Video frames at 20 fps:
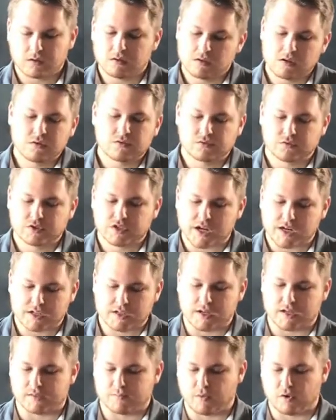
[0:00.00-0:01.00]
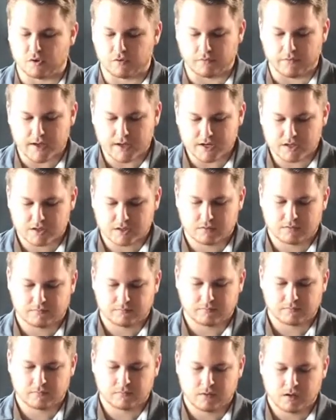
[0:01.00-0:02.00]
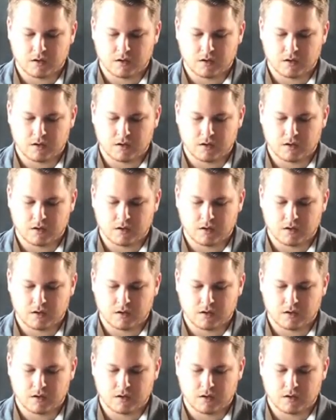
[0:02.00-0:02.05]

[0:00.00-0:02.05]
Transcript: use rejection as motivation,